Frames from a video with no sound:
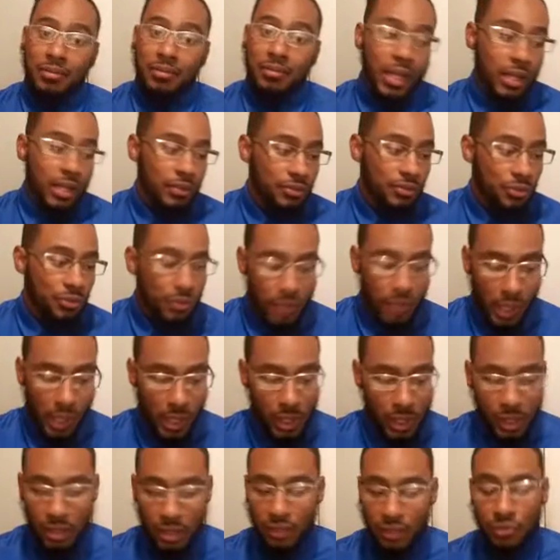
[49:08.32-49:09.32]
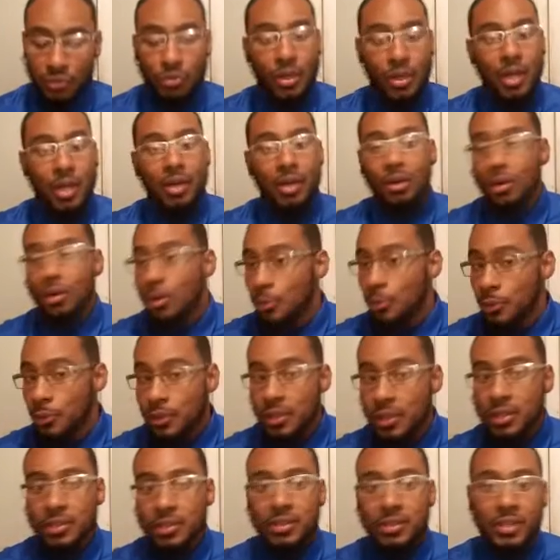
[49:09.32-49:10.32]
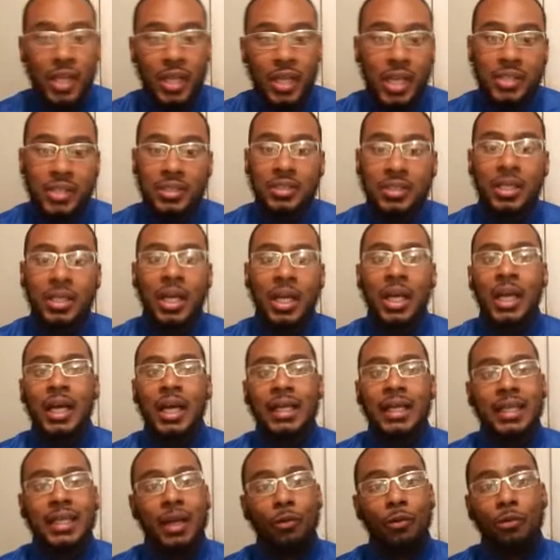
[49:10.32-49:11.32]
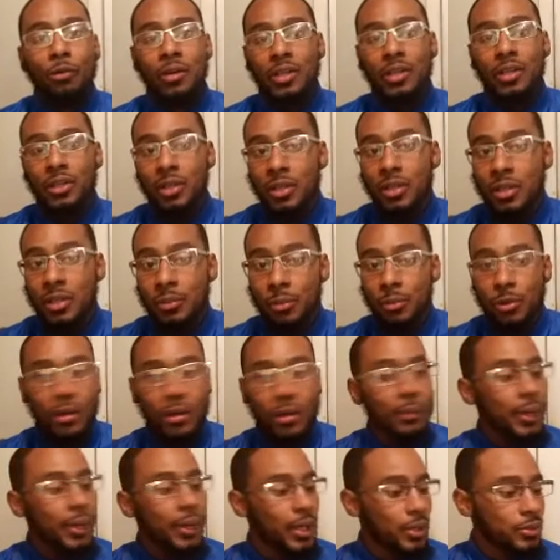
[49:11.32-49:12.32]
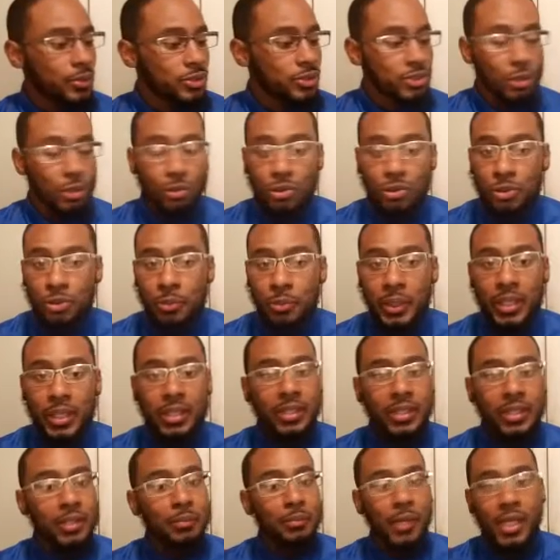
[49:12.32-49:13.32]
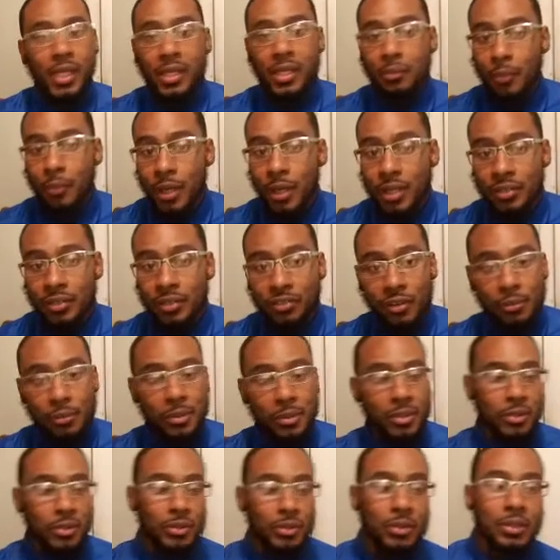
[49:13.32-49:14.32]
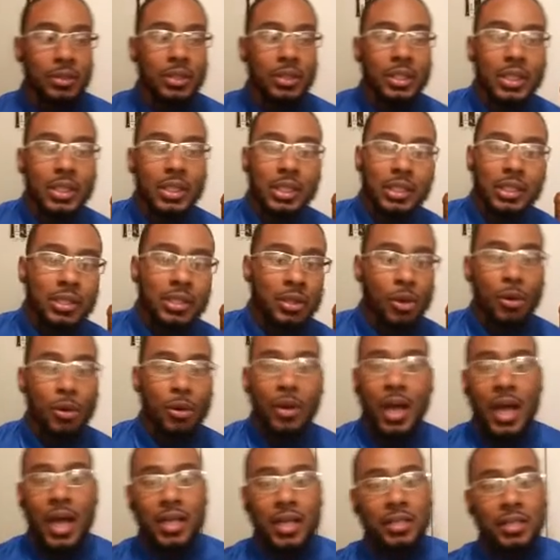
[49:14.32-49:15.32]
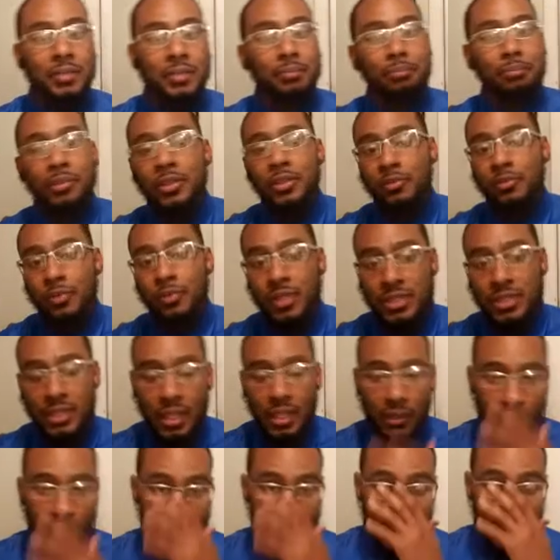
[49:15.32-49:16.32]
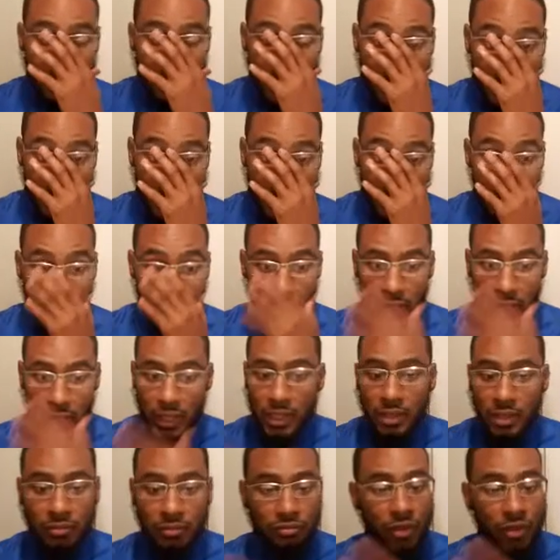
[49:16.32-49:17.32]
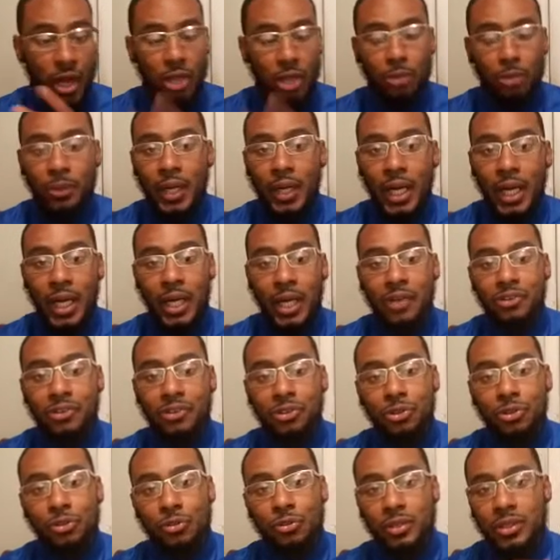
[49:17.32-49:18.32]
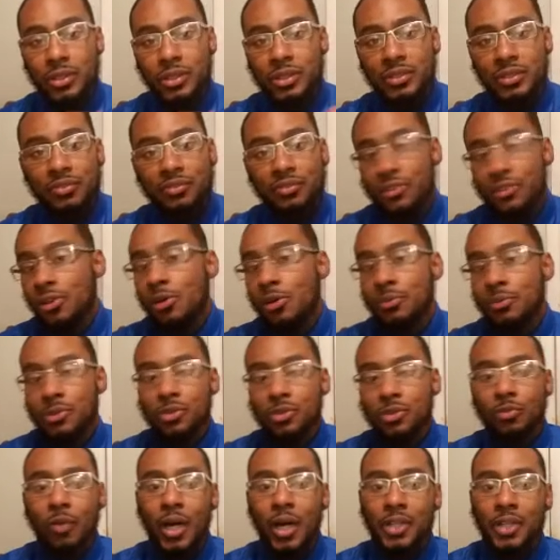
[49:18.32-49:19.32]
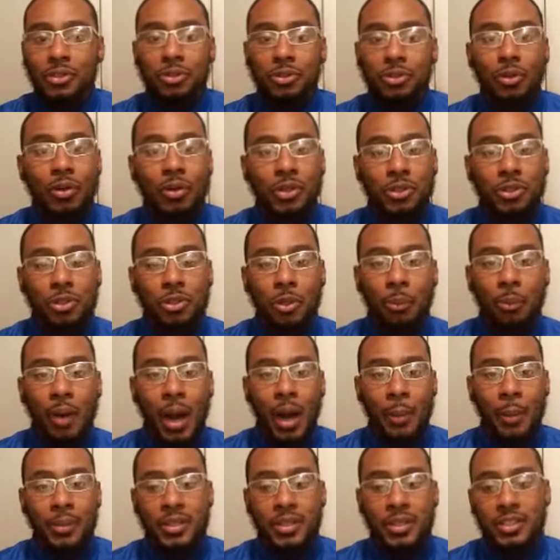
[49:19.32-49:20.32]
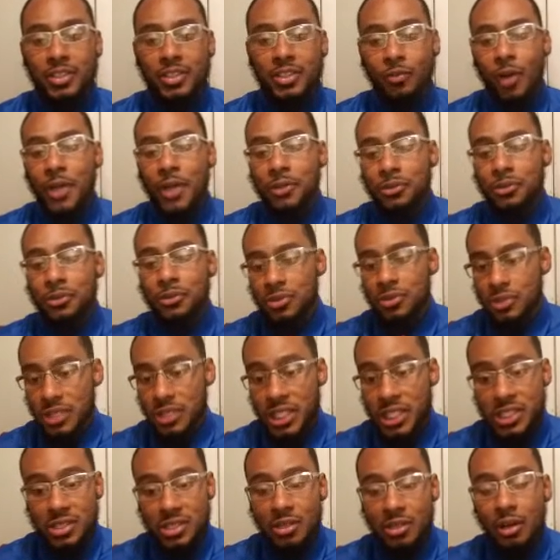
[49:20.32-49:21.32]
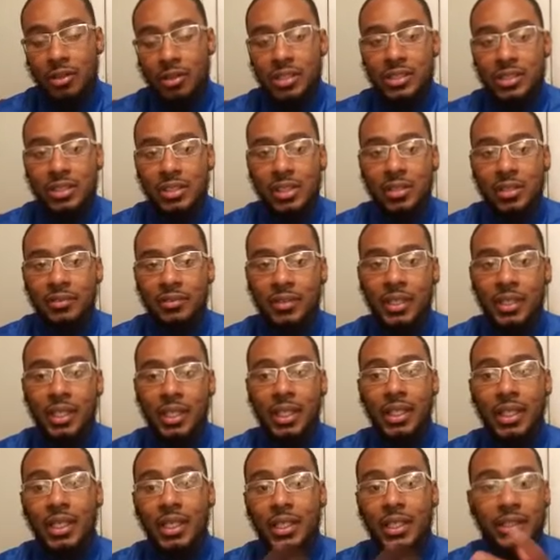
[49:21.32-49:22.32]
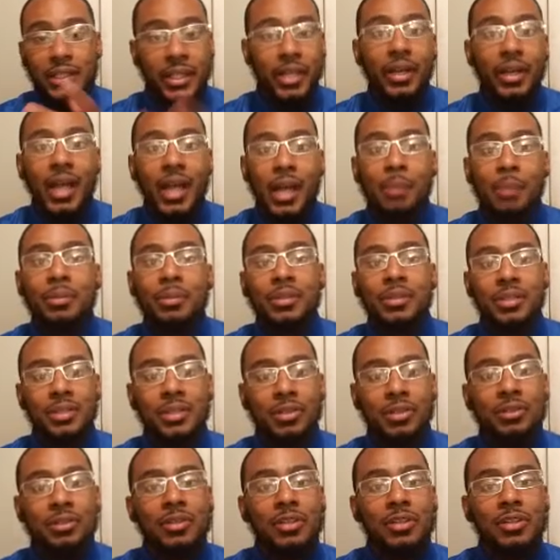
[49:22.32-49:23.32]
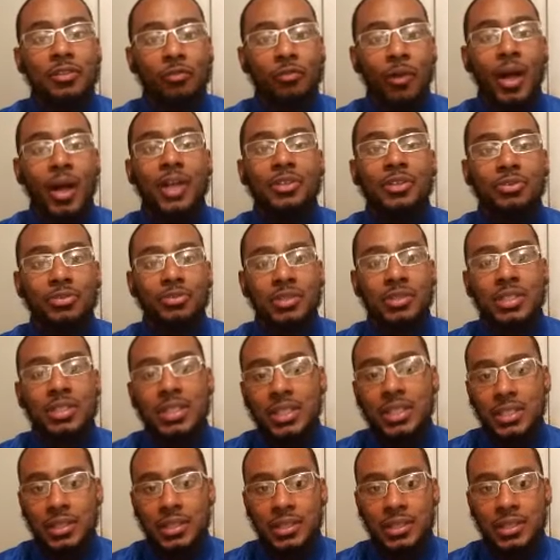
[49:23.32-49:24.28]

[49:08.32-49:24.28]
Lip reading: if you can, if you got a homeboy, a little cousin that want to learn more about social media and making money from it, or learn how to be a real estate investor, they could follow behind you and film you while you're going through your properties and while you're teaching all this stuff. They're able to learn while you teach.